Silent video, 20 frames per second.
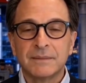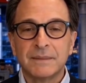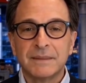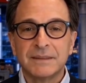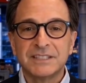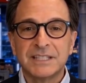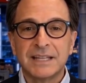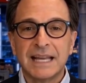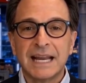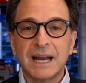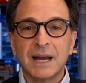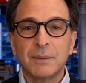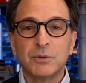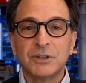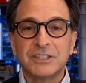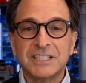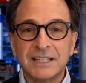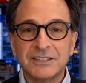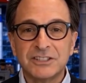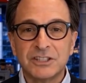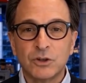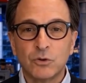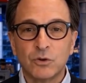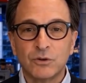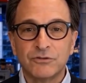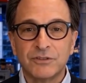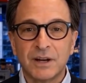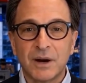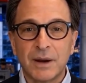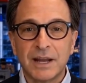Today I present to you a
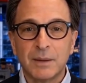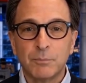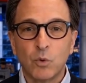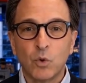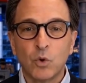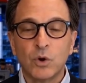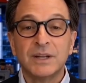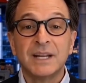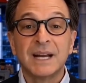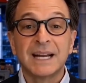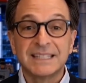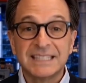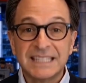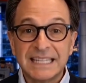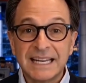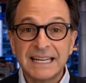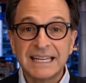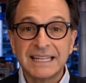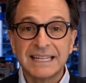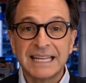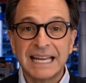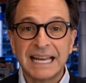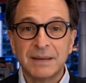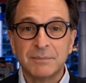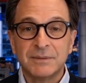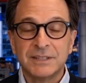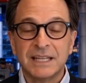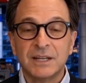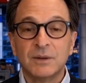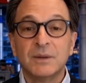very important idea in game
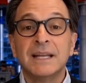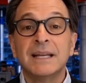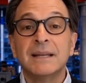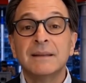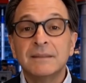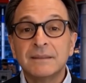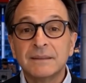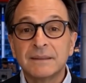theory,